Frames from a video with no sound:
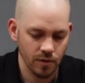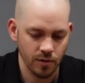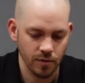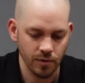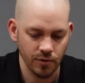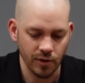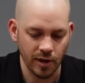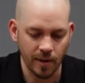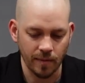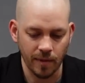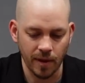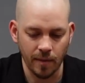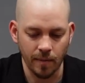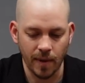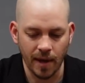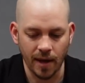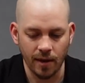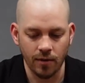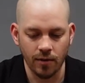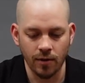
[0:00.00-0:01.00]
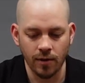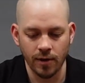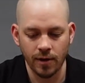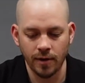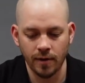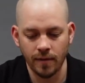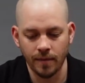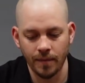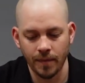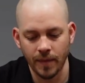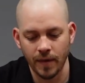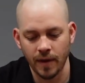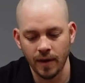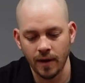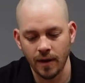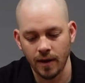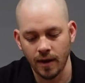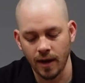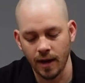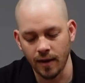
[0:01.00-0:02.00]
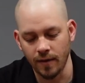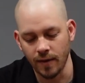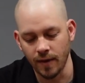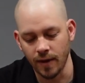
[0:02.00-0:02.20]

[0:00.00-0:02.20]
Drop that back on, and